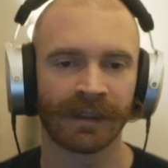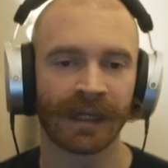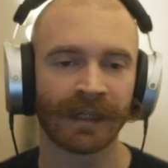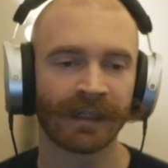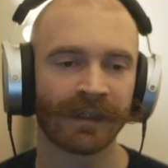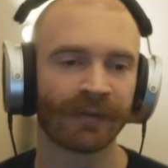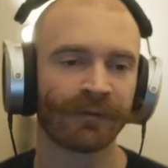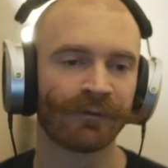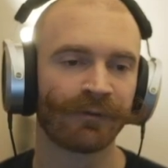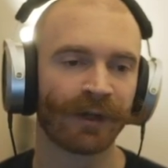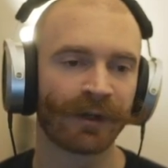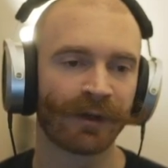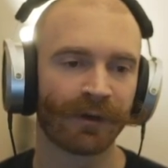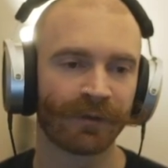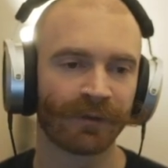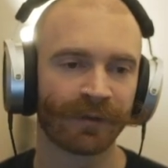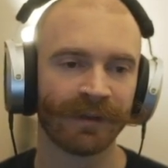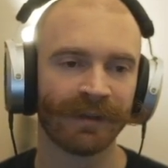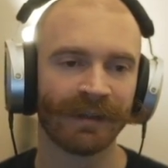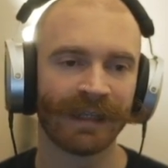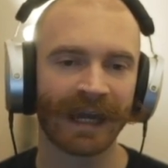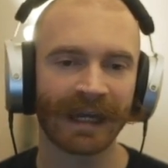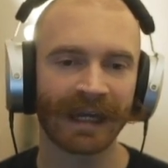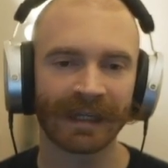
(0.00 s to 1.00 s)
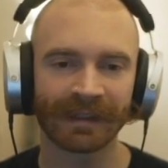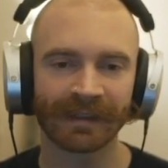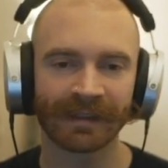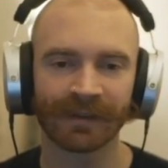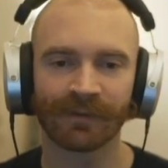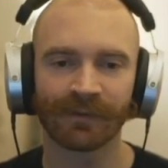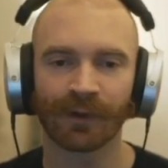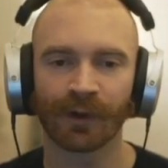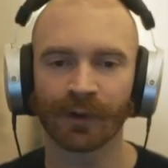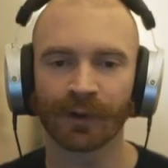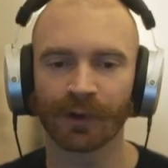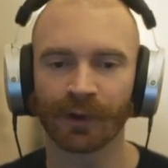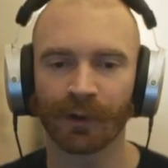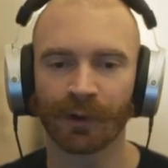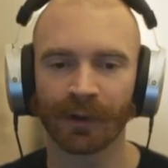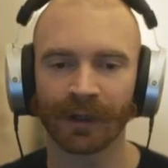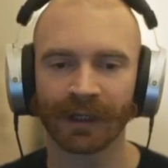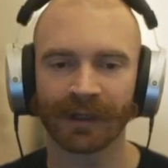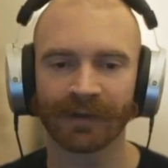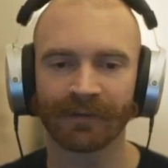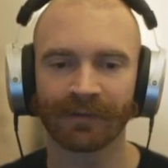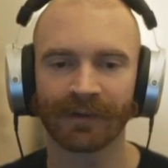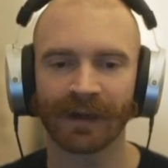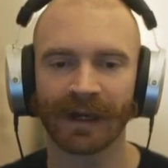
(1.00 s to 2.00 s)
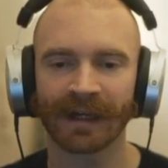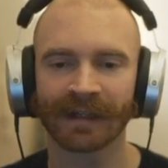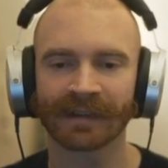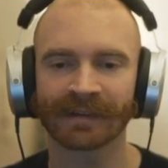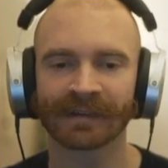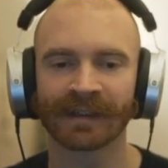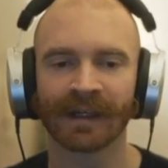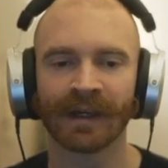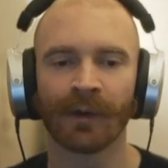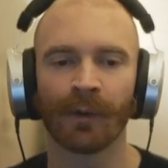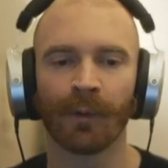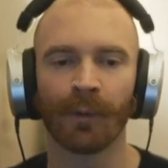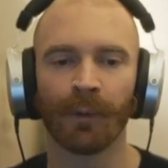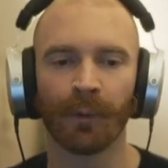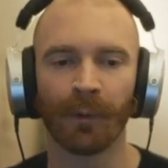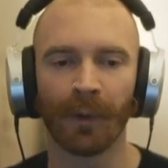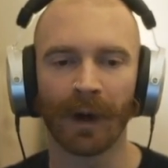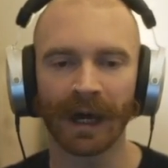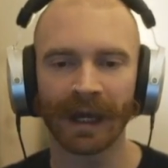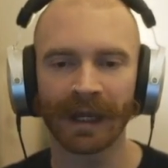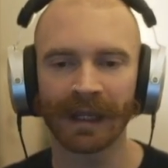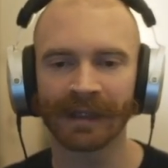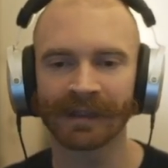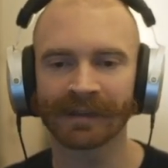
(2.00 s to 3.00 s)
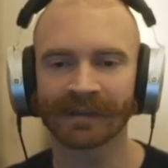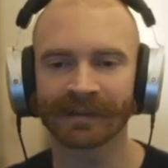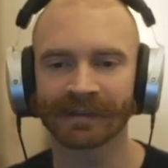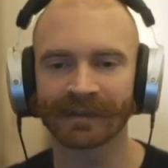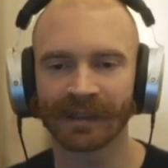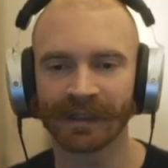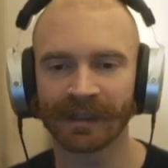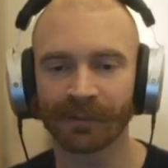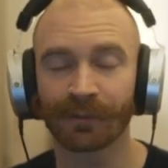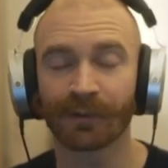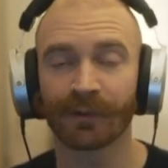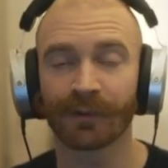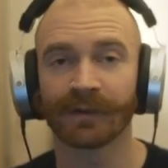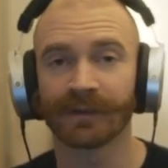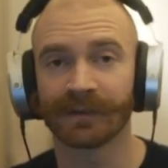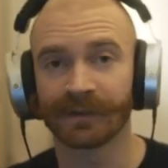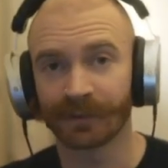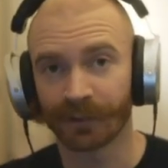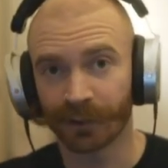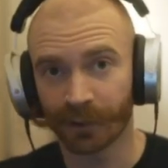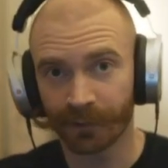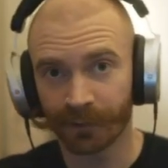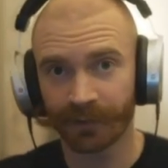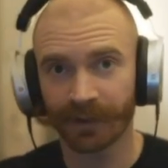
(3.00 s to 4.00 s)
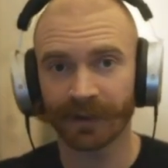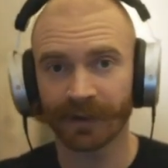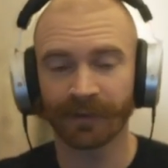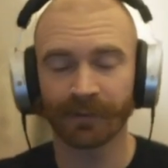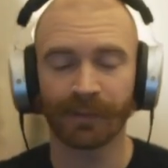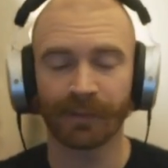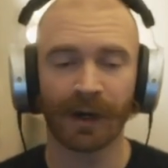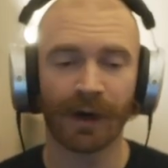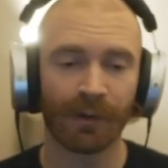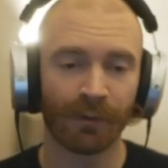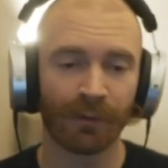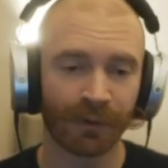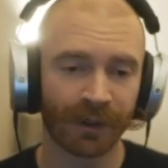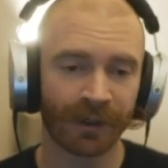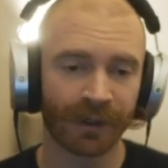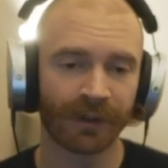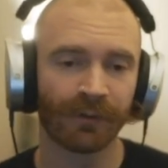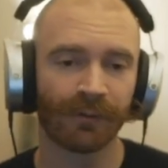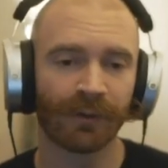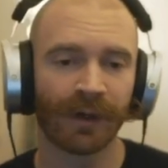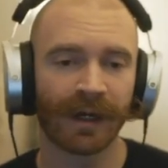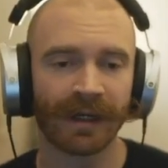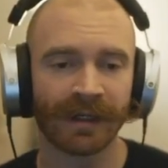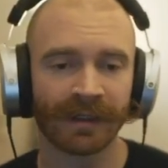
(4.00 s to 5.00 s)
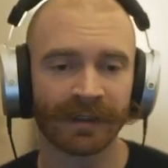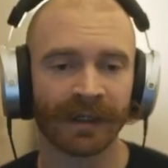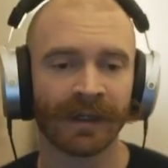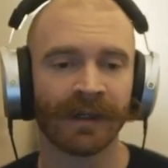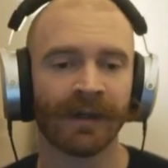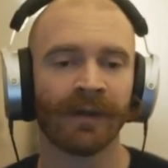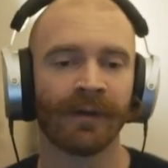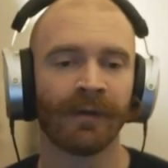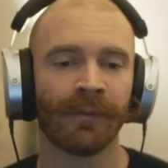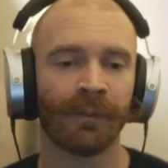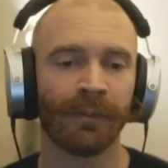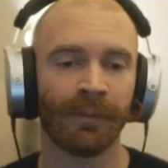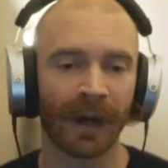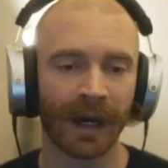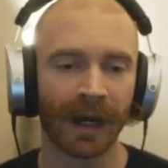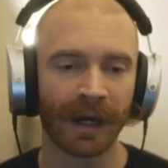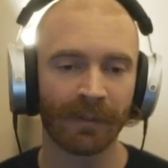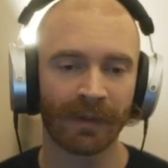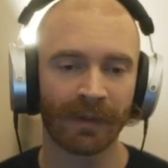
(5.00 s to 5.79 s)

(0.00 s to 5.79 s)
getting rid of the negative ongoing effects while still preserving the power in a way by